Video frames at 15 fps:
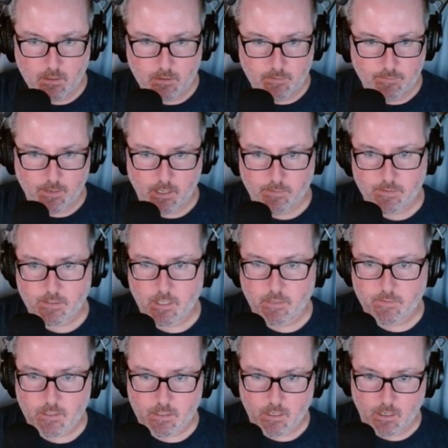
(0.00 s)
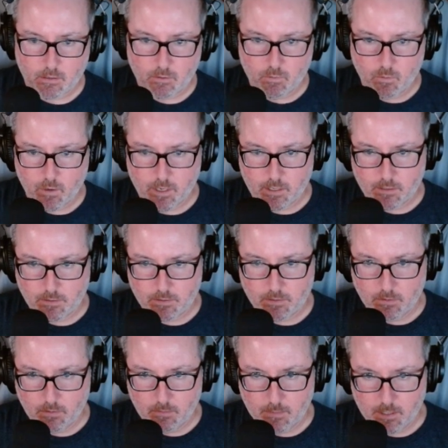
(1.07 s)
5, 7 is not quite
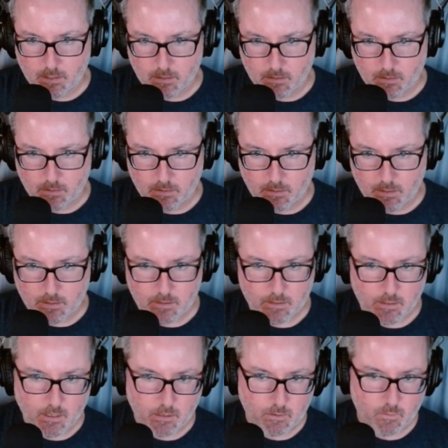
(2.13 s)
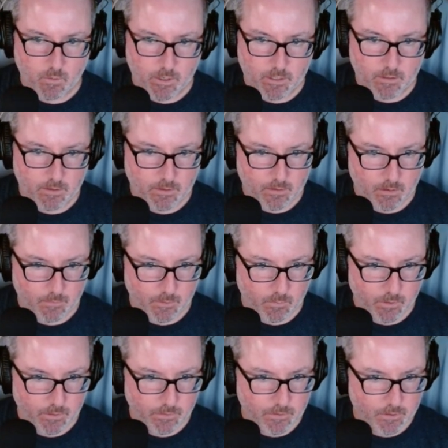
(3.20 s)
determined. This is not quite determined. What
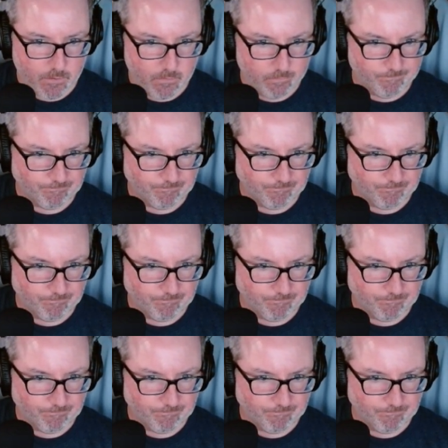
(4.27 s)
are you two?